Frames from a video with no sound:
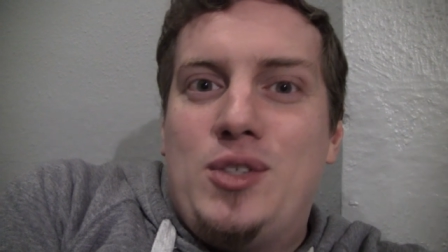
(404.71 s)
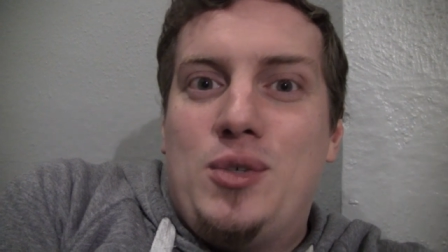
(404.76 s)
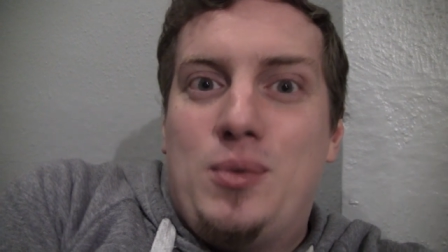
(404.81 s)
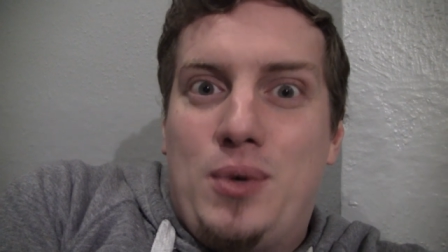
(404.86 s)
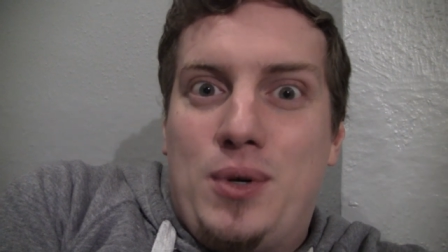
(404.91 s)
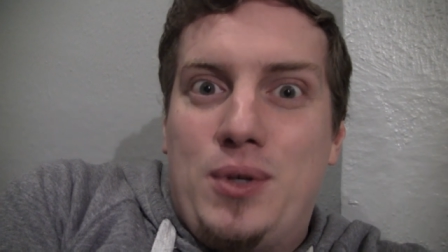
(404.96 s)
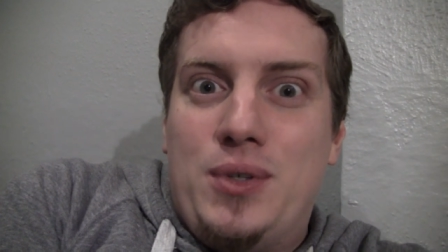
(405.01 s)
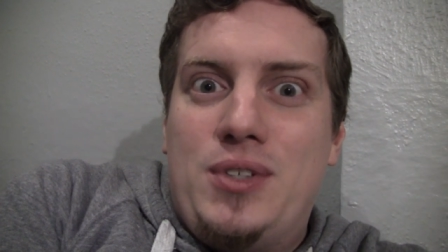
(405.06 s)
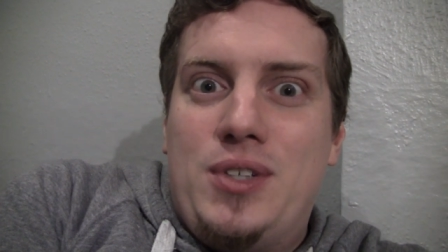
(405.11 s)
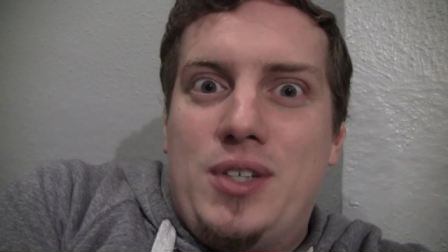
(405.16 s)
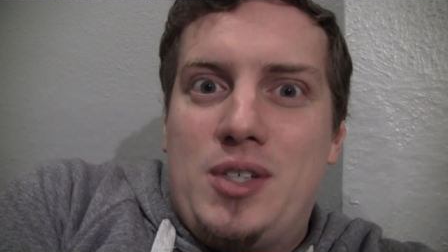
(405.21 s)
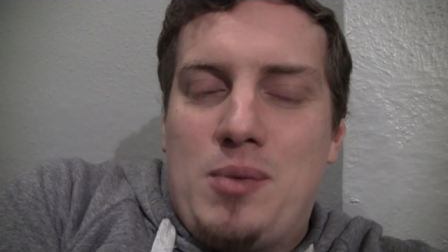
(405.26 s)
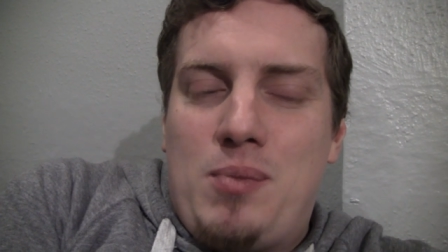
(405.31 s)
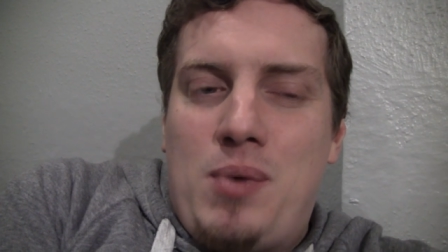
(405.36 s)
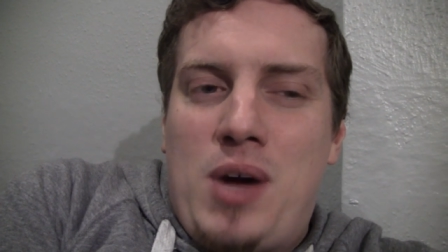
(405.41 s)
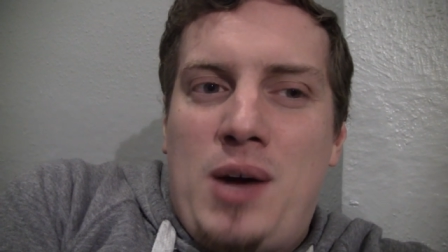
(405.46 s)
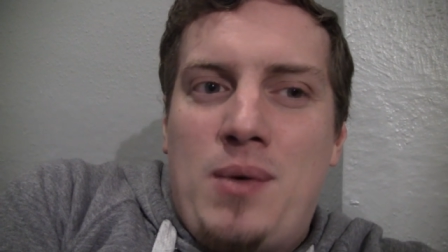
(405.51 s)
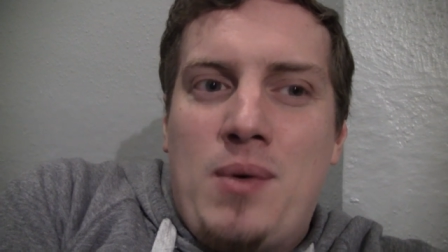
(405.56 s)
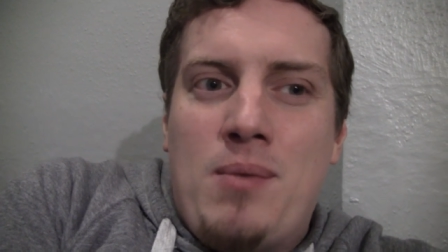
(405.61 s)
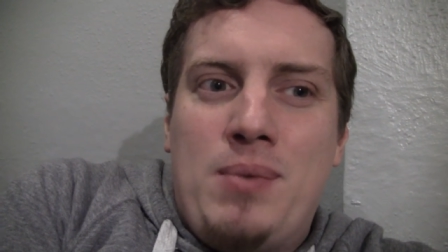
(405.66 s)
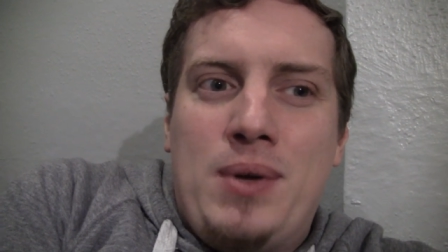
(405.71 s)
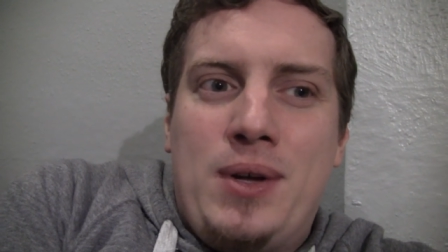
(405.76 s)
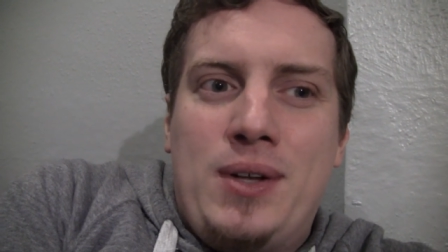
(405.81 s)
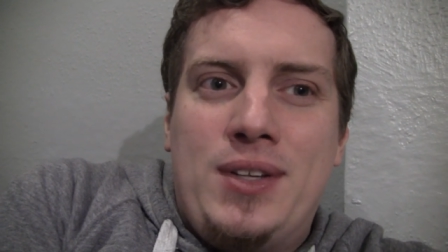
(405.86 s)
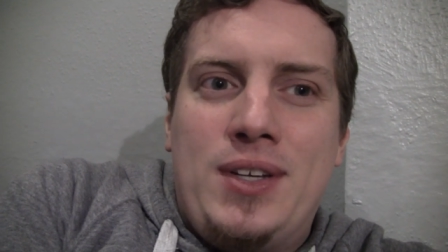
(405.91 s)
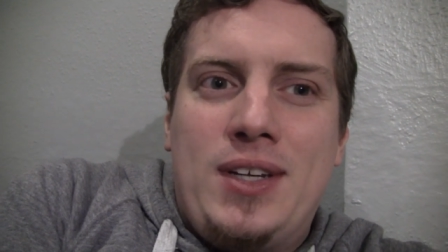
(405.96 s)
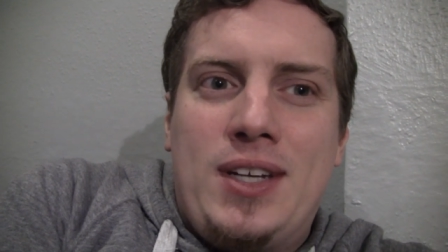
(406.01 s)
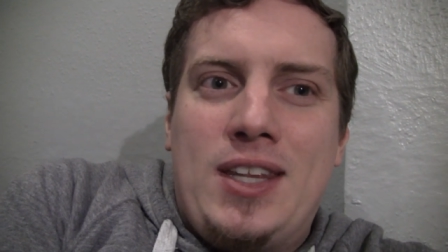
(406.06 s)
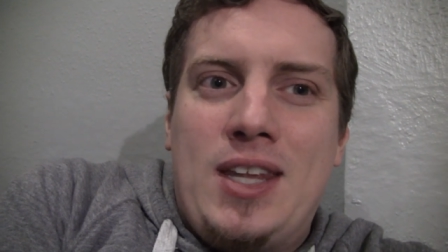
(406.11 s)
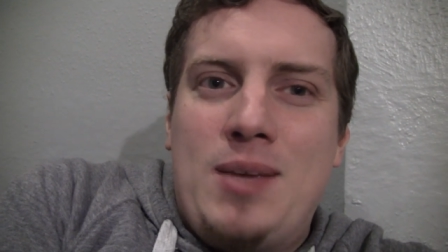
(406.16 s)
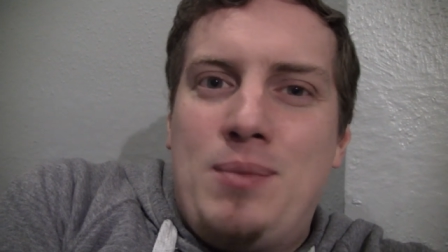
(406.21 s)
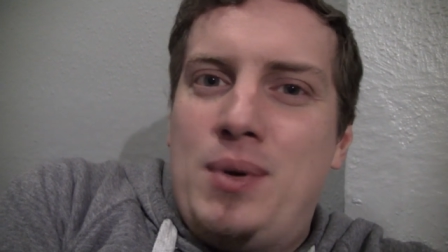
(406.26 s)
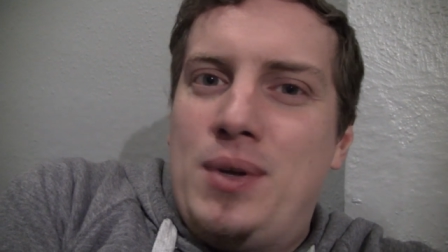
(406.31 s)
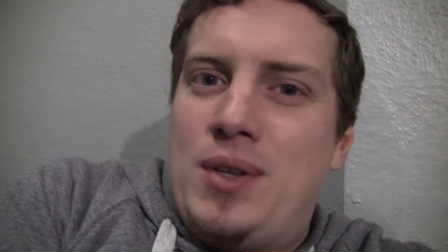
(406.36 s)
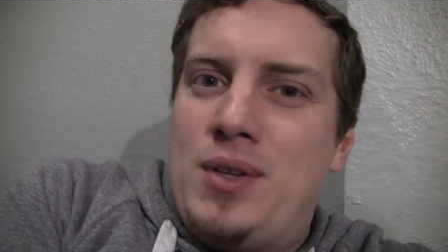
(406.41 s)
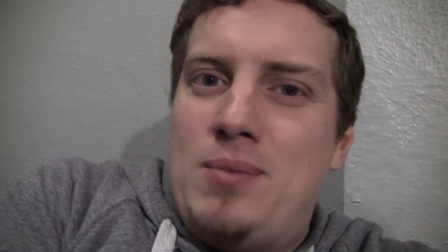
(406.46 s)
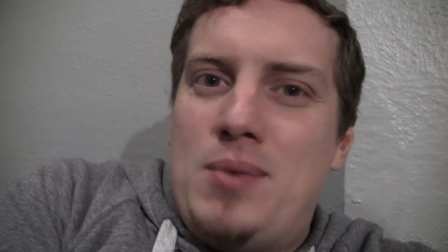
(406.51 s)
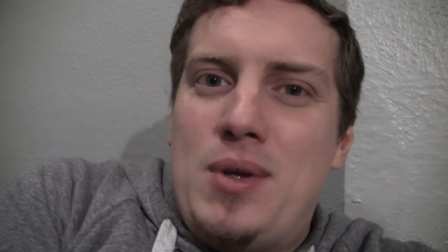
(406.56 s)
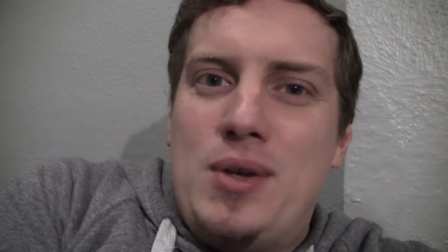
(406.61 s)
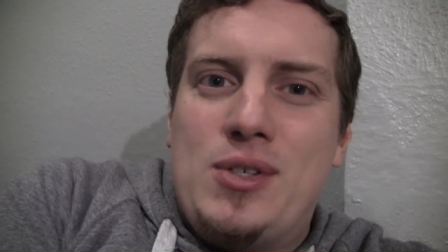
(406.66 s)
towards this apartment building and they
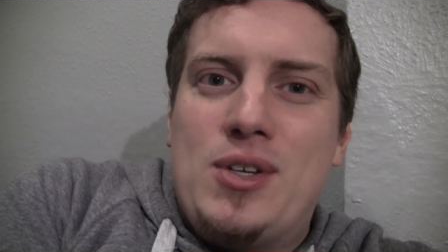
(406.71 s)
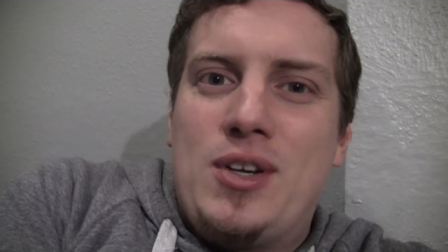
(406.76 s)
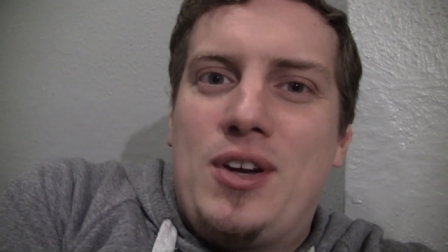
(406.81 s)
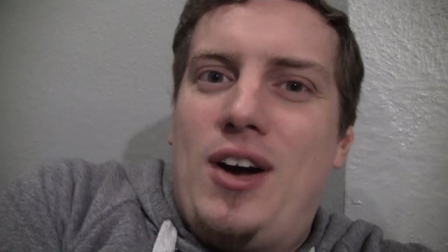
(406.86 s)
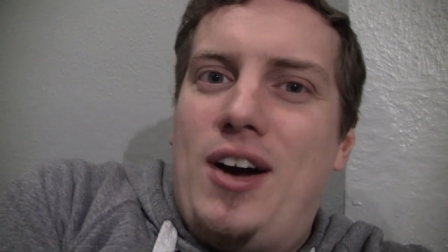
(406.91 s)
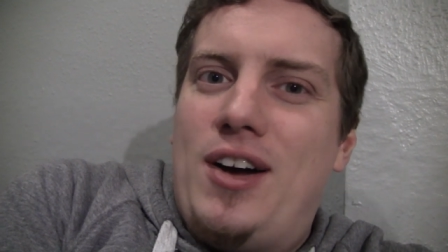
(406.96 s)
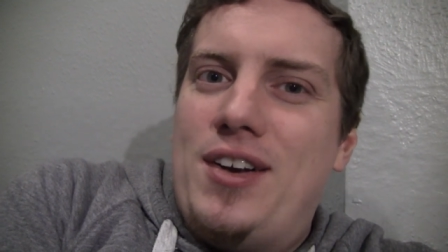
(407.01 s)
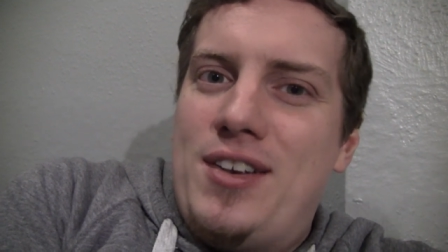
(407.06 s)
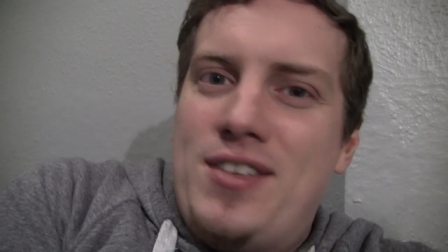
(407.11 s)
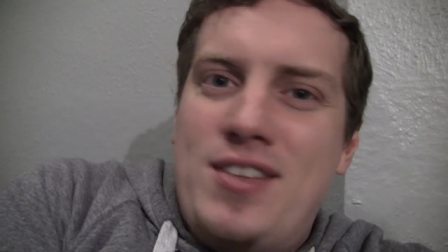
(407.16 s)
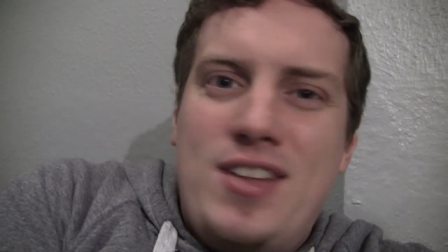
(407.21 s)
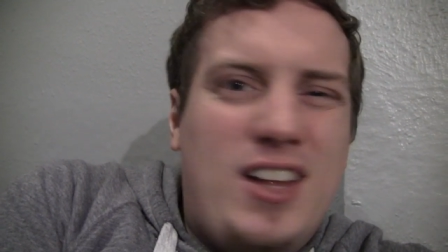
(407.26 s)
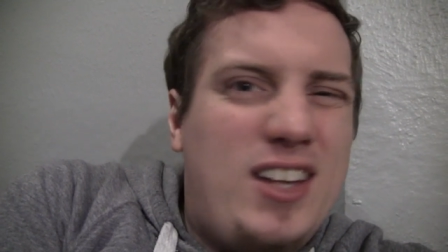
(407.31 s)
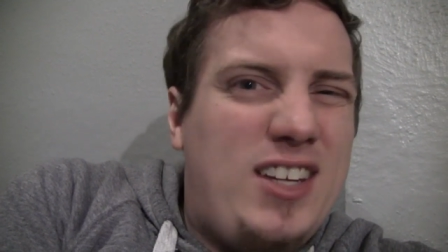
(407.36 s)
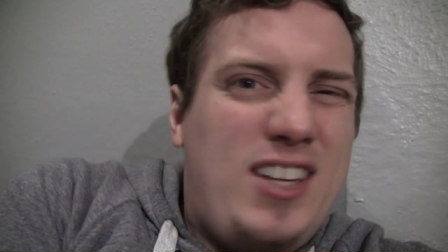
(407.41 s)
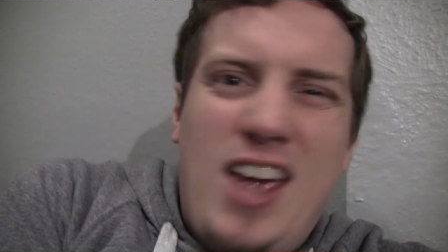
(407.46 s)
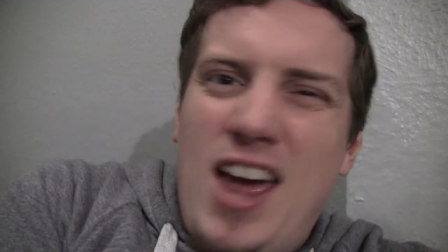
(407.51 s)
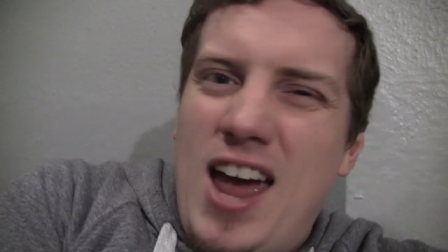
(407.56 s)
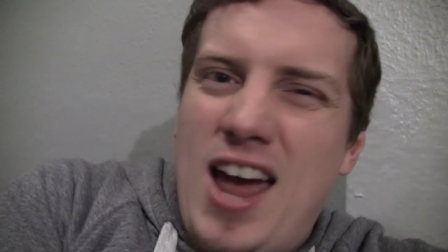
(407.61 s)
put the music on and they're like,